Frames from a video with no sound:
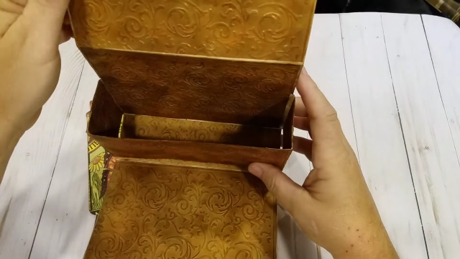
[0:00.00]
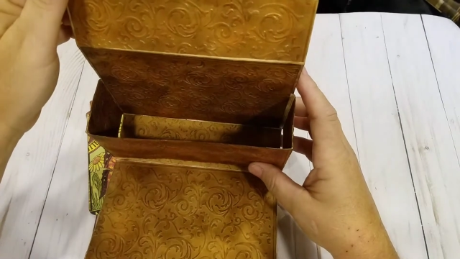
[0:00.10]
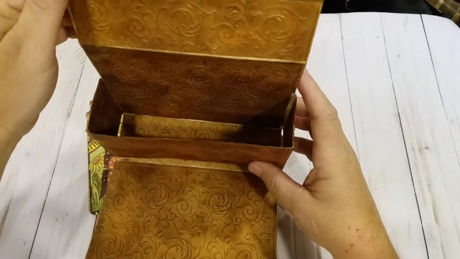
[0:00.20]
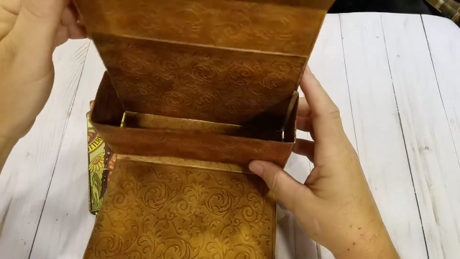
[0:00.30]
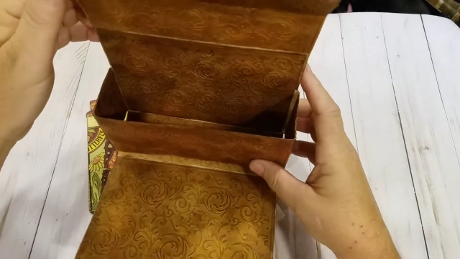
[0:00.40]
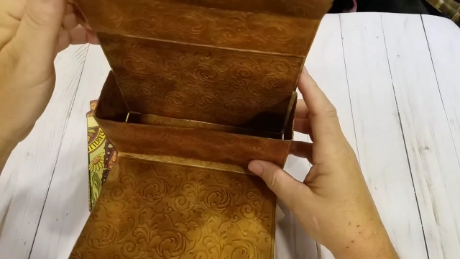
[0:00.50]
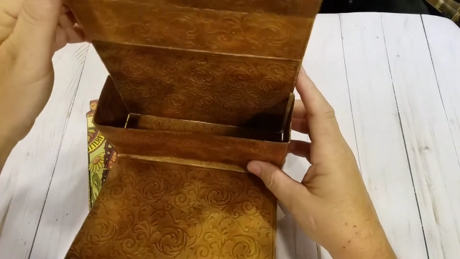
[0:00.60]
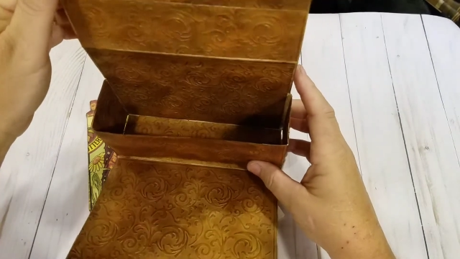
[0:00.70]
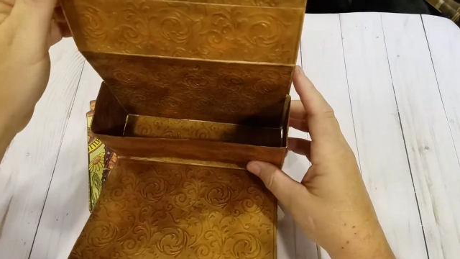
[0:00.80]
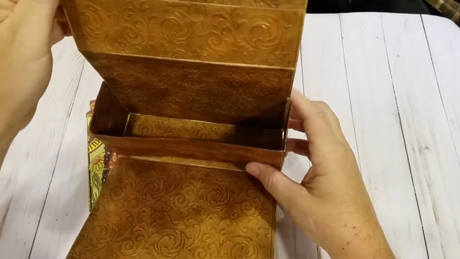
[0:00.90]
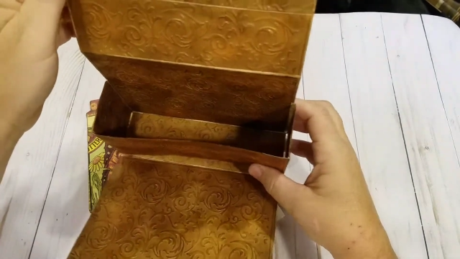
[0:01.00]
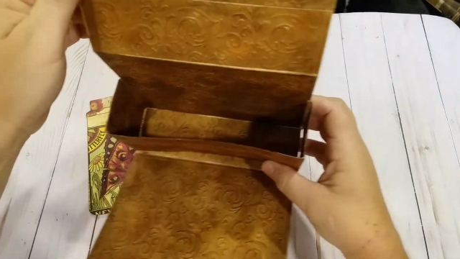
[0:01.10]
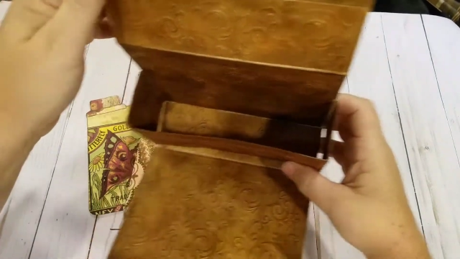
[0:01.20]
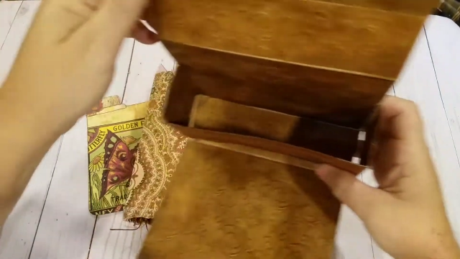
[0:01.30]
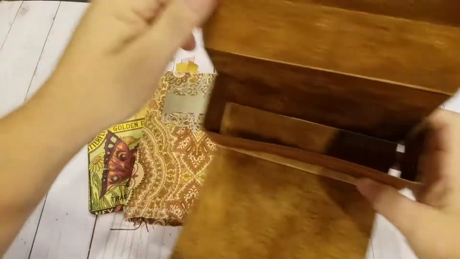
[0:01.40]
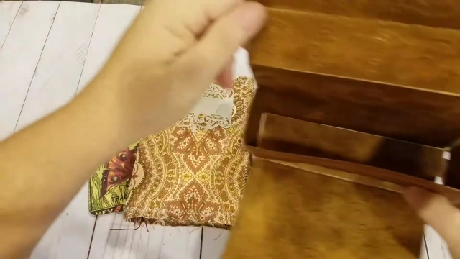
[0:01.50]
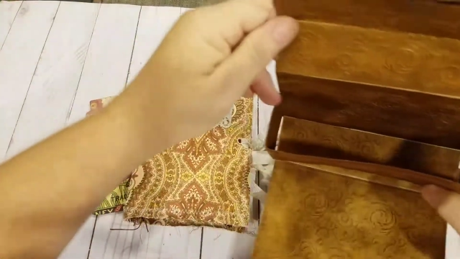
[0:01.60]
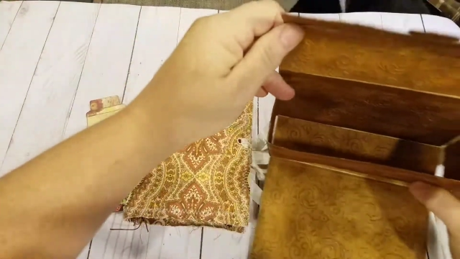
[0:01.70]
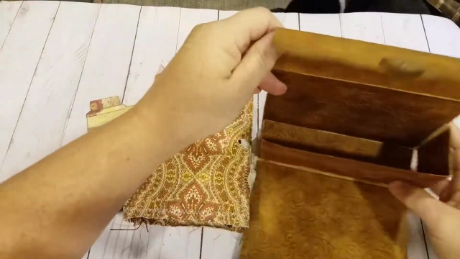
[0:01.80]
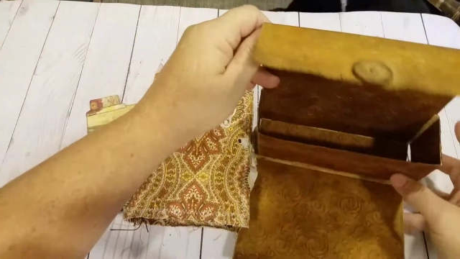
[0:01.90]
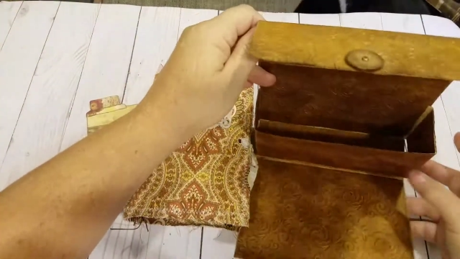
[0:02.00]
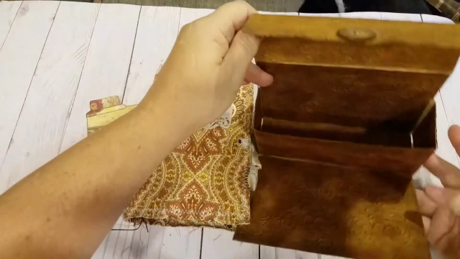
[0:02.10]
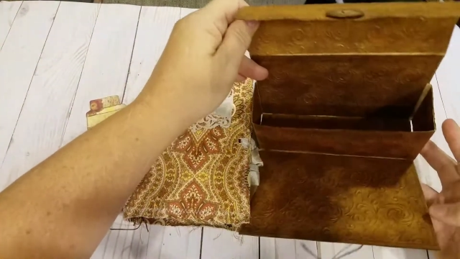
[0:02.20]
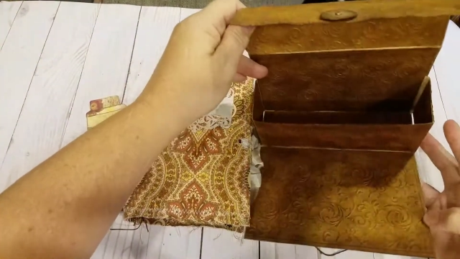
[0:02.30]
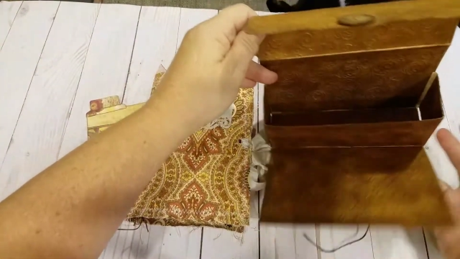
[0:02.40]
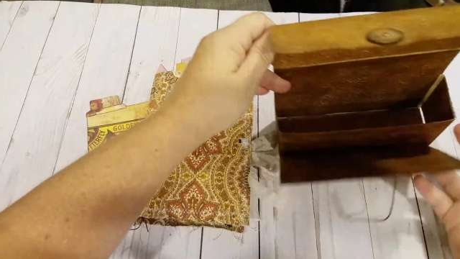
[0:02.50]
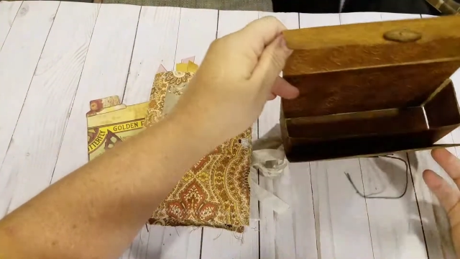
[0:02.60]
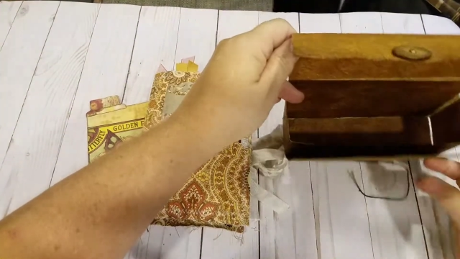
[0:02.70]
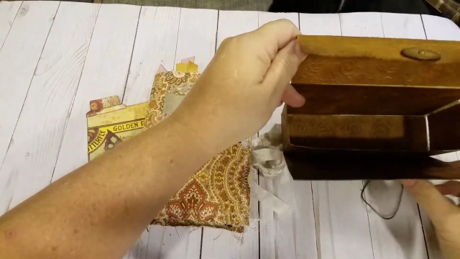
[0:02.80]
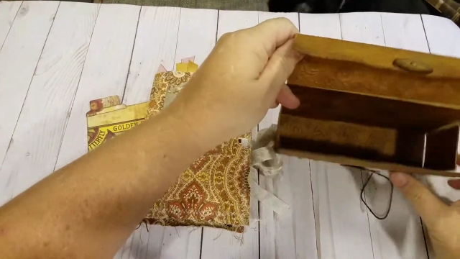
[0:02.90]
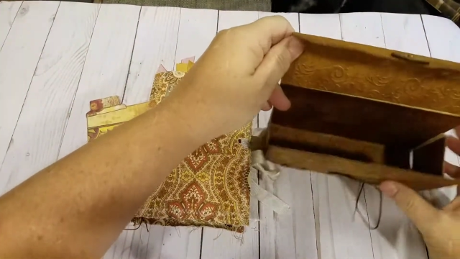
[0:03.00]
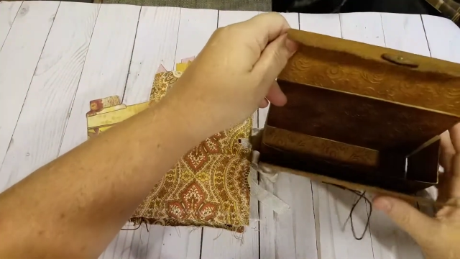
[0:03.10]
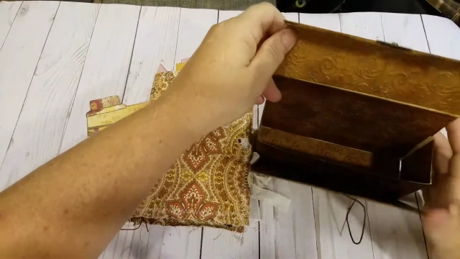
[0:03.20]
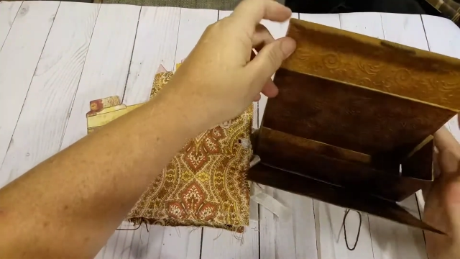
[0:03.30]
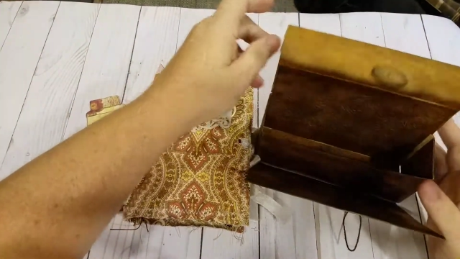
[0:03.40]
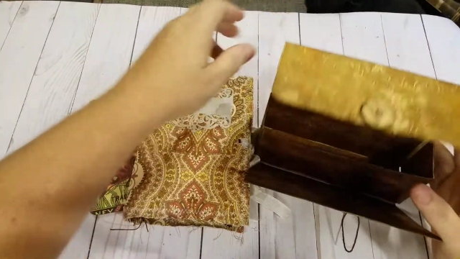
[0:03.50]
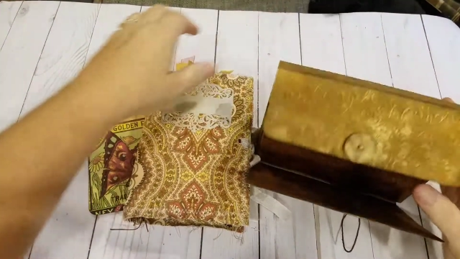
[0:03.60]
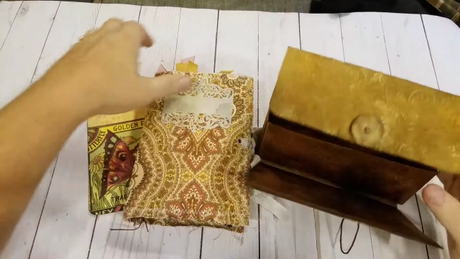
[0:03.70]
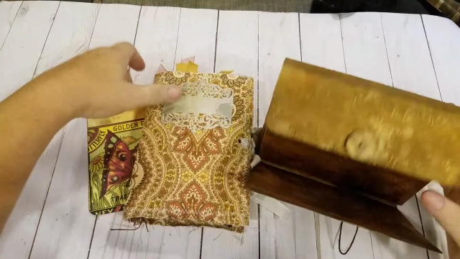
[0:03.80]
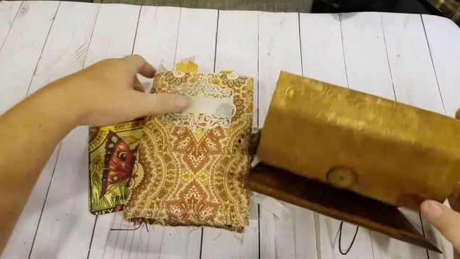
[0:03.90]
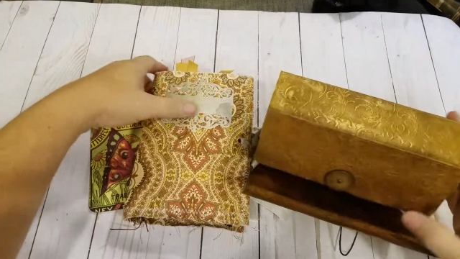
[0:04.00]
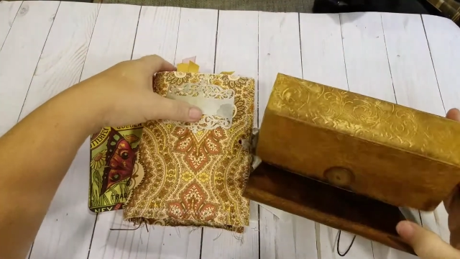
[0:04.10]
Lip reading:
[unreadable: no face in view]